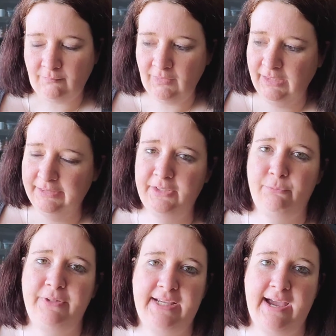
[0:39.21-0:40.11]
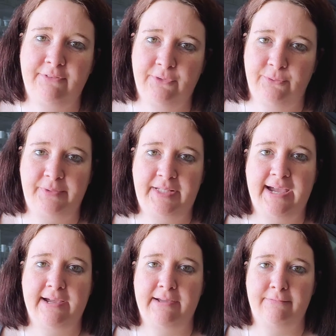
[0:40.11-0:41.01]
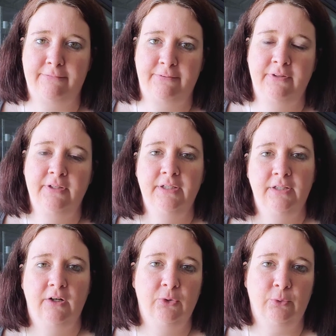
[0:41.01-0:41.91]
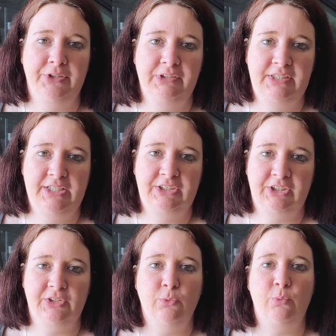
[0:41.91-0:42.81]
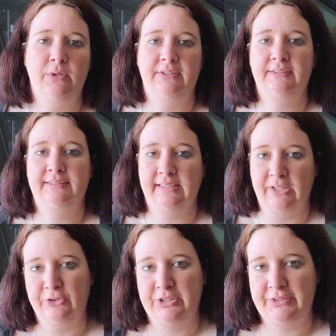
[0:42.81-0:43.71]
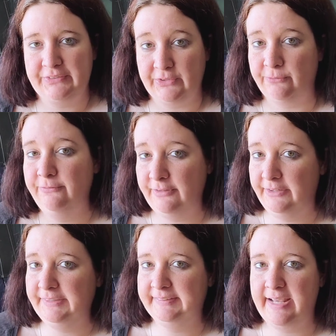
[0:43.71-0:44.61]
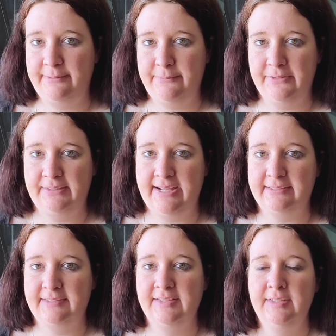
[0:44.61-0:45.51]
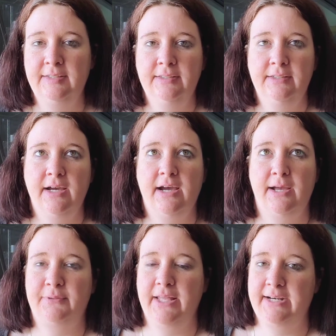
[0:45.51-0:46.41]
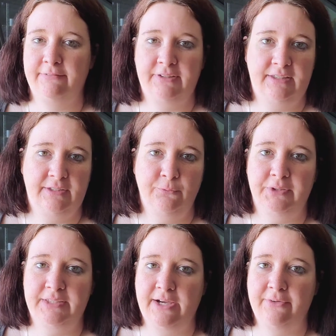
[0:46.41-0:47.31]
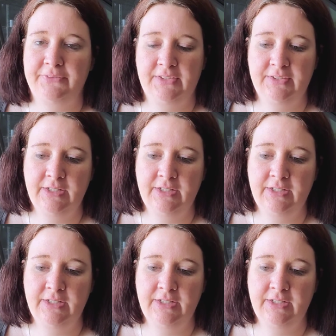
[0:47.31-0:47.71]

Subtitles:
and then the week after we have our orientation with Synergy. So very excited about that. I'm glad everything worked out.